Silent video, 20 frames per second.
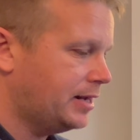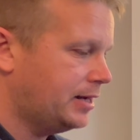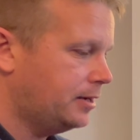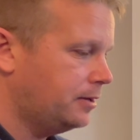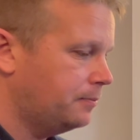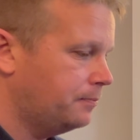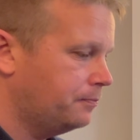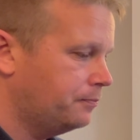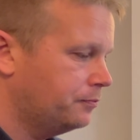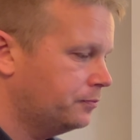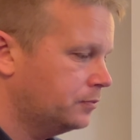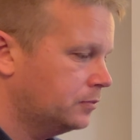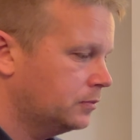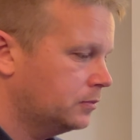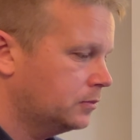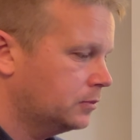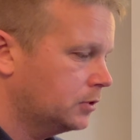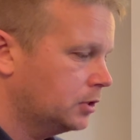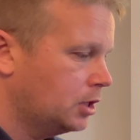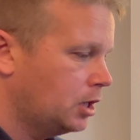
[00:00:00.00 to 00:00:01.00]

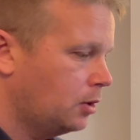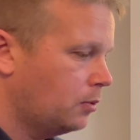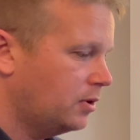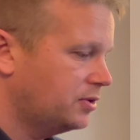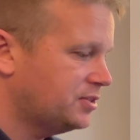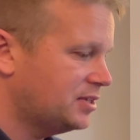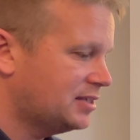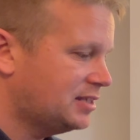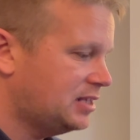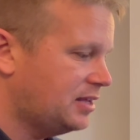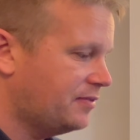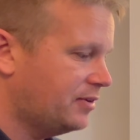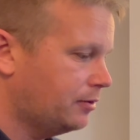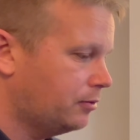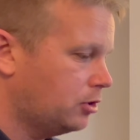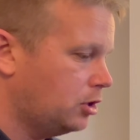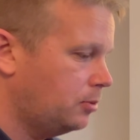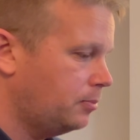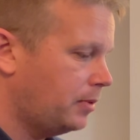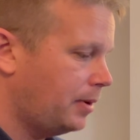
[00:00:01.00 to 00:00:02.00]
and where it says living
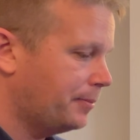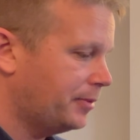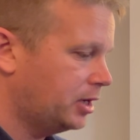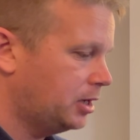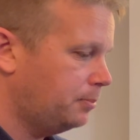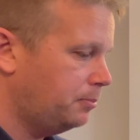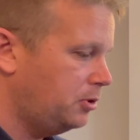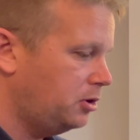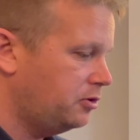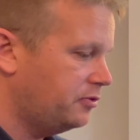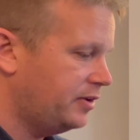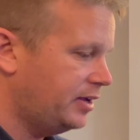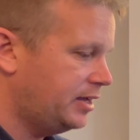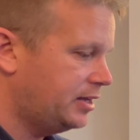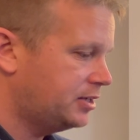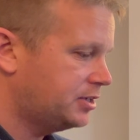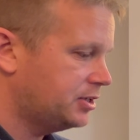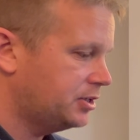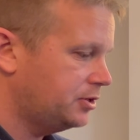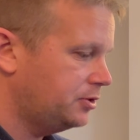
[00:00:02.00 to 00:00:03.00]
room, I'm going to move it
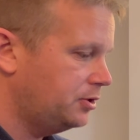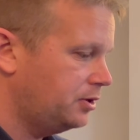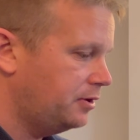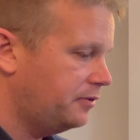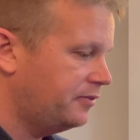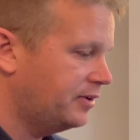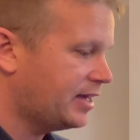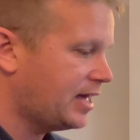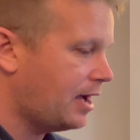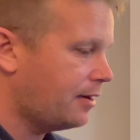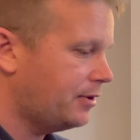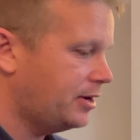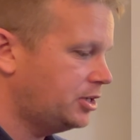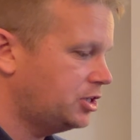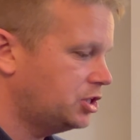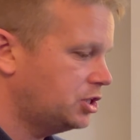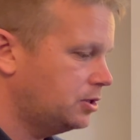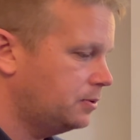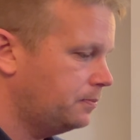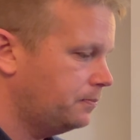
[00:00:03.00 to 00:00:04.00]
to the
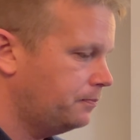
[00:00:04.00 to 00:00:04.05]
garage.